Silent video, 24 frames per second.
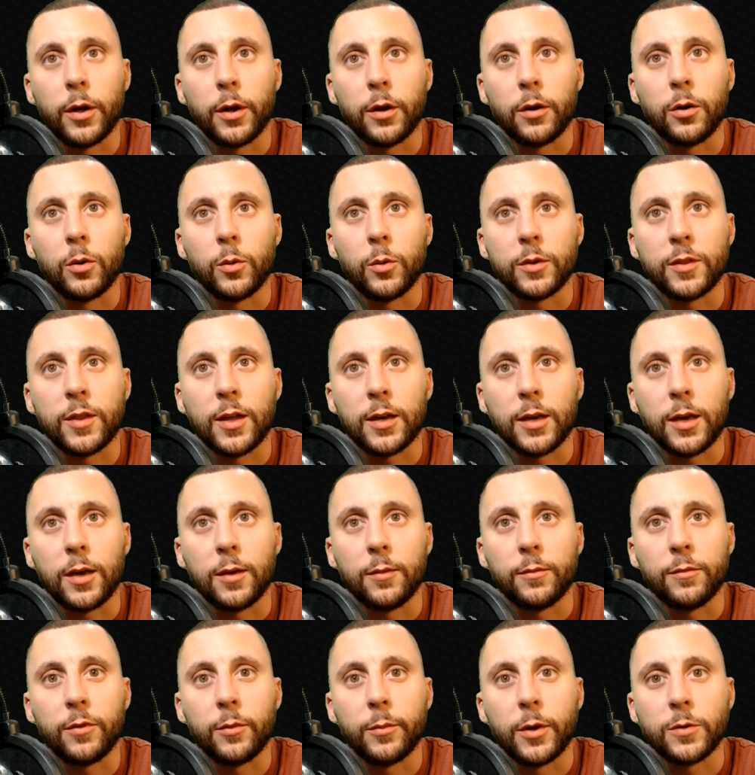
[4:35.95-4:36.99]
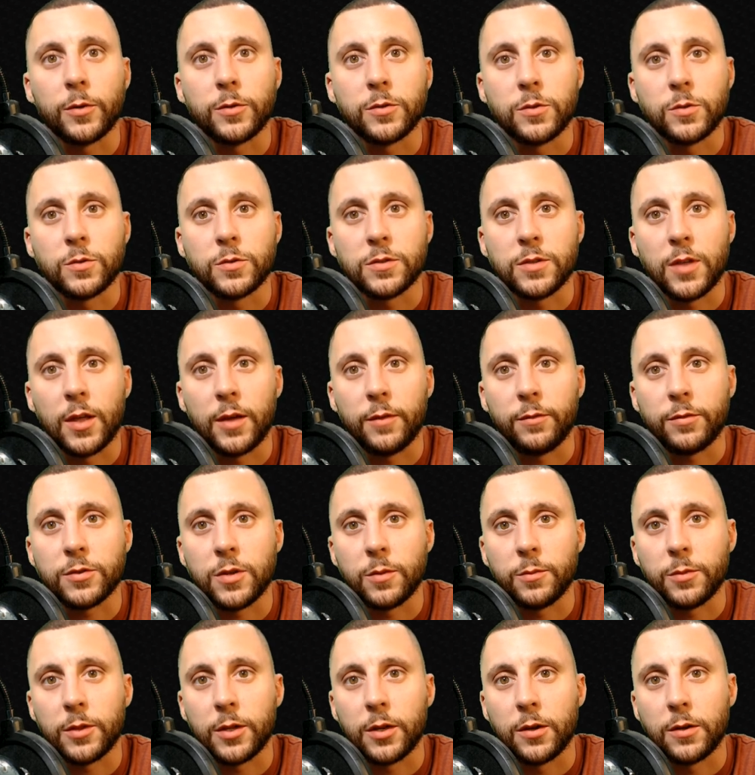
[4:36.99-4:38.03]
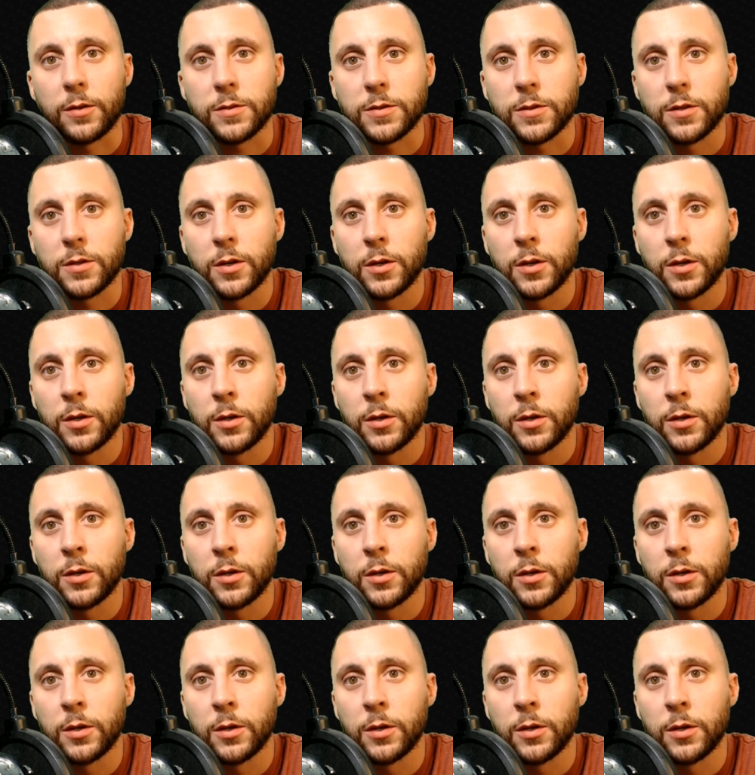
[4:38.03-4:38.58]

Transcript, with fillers: I don't know what that came from. I was using that for something else.